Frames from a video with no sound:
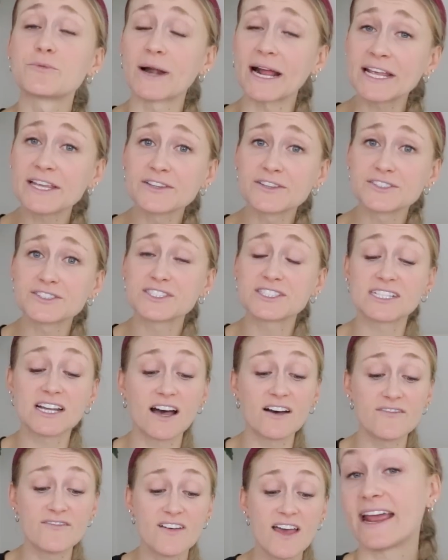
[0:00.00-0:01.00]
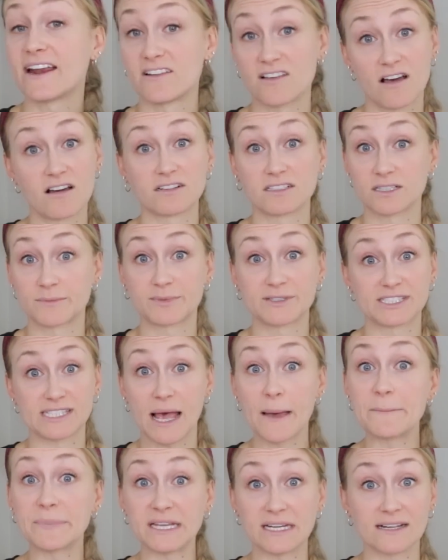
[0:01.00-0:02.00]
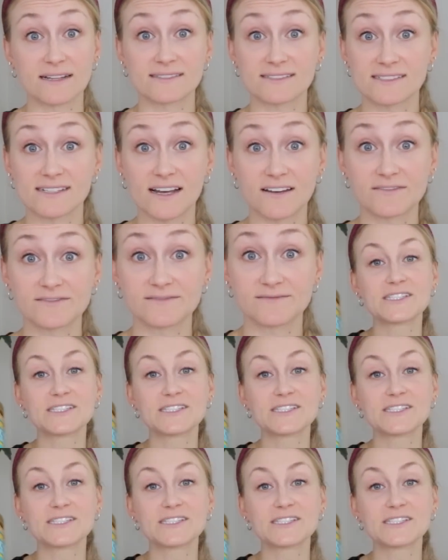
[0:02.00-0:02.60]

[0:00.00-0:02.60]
regular stuff and the 100% peanut stuff.